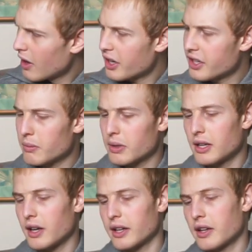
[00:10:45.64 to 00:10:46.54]
I don't really
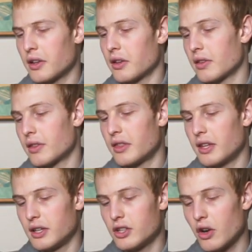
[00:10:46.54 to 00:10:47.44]
like
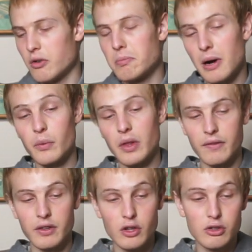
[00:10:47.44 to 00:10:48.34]
the tone of brown
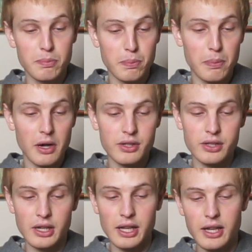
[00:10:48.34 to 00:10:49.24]
they've used
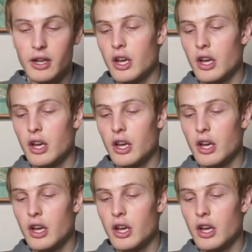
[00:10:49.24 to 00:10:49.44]
personally,